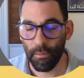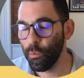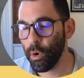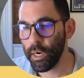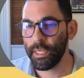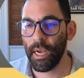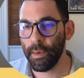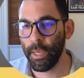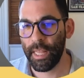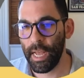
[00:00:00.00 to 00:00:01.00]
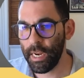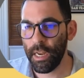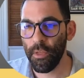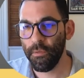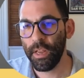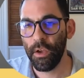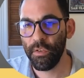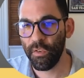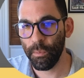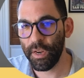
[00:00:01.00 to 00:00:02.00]
We're gonna talk about that in another video,
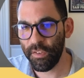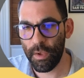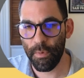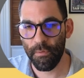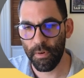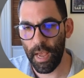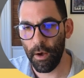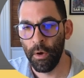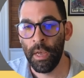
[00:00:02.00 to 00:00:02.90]
so I'm gonna skip it for now.